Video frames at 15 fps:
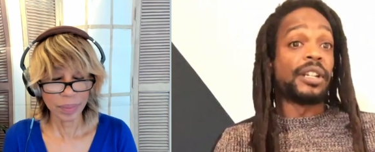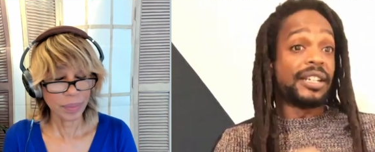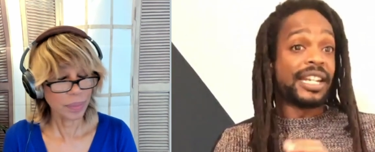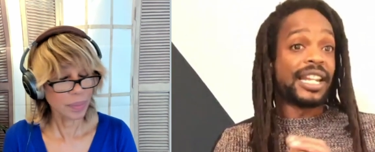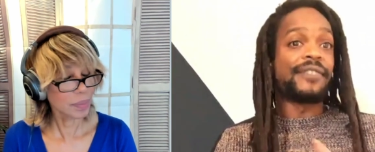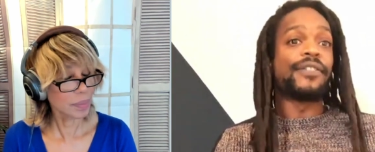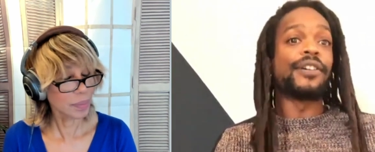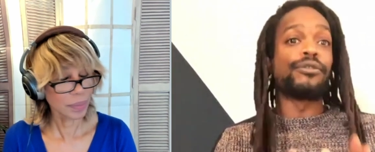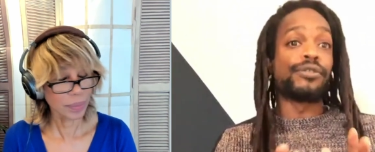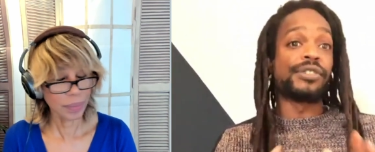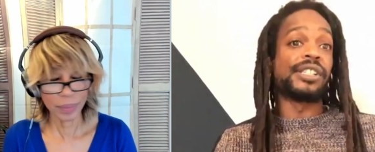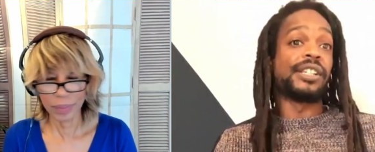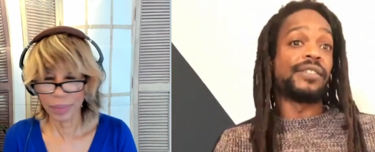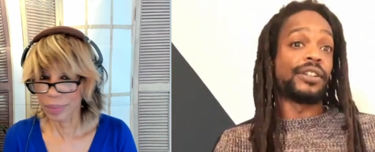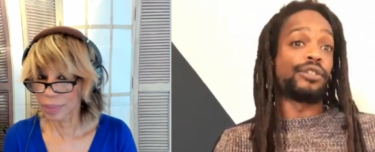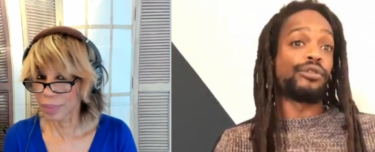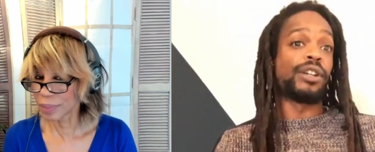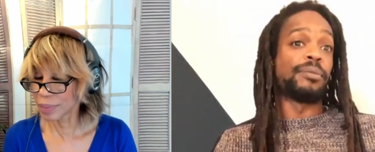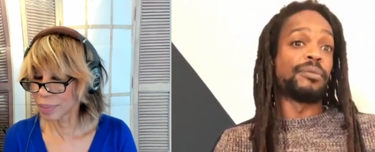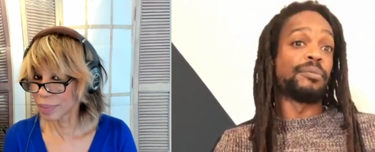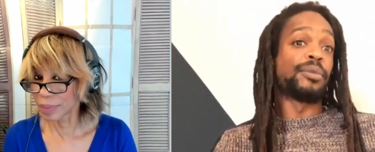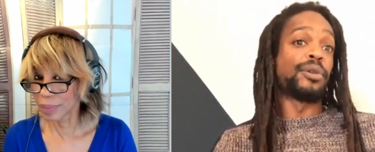Speaker 1: on, never receiving
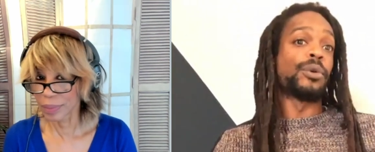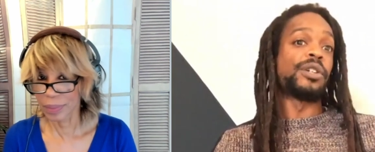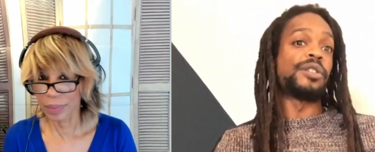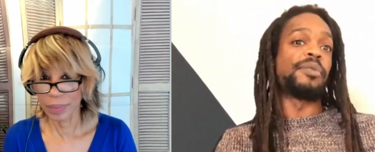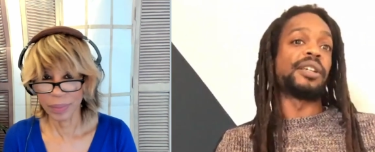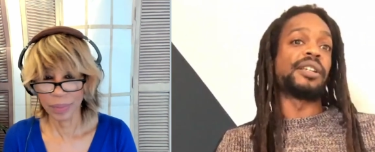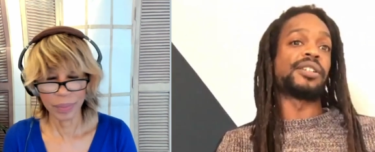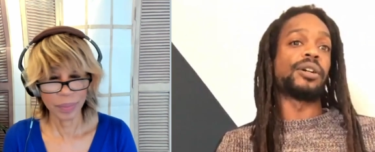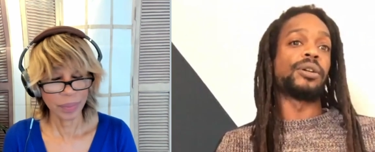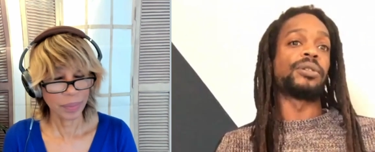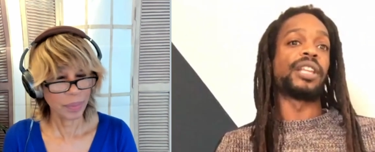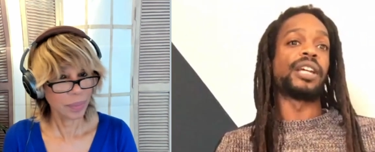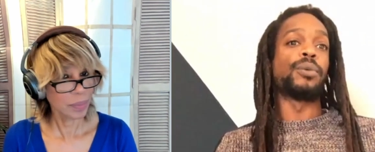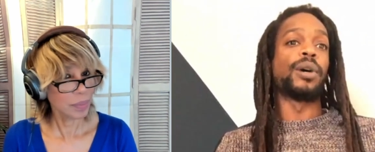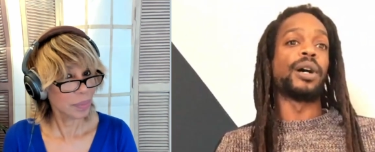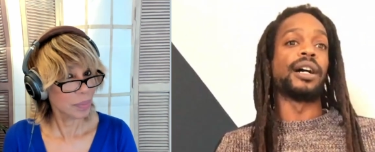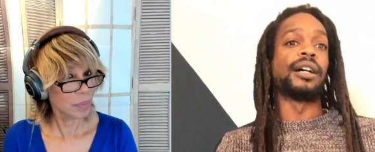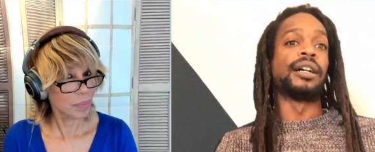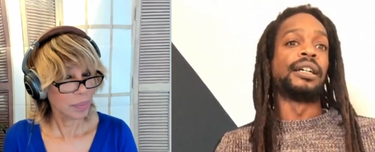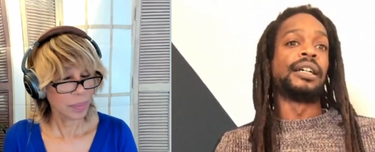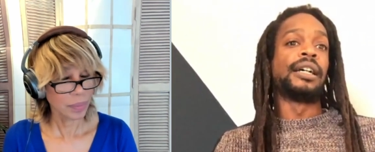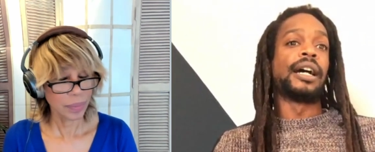treatment, but always being told they were.
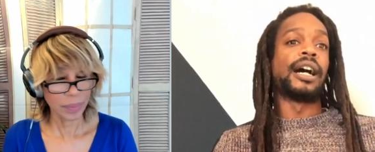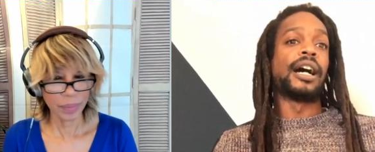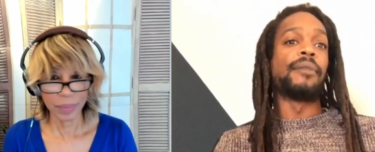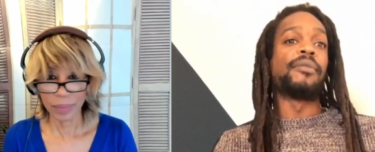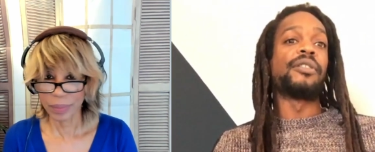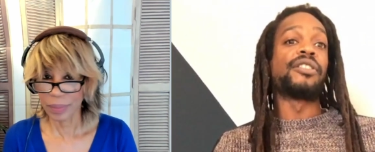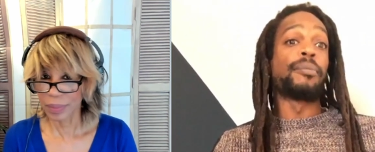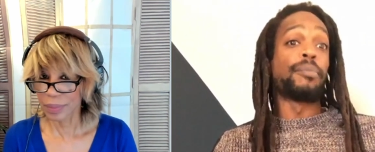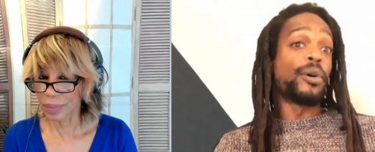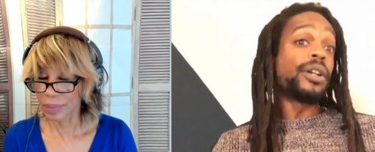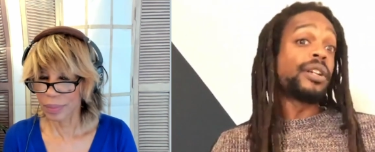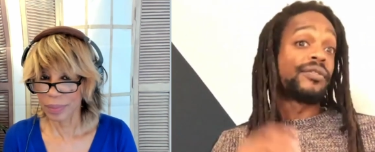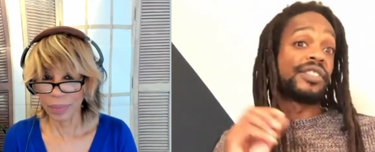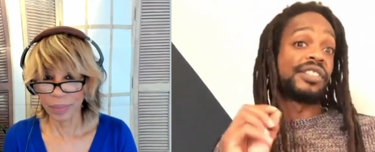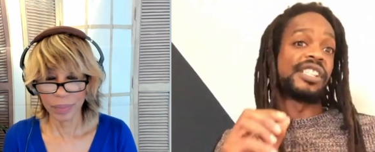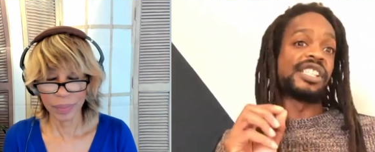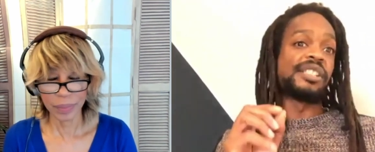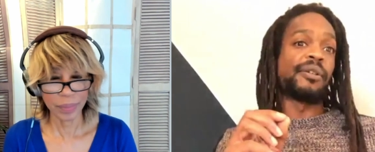Um, the point of this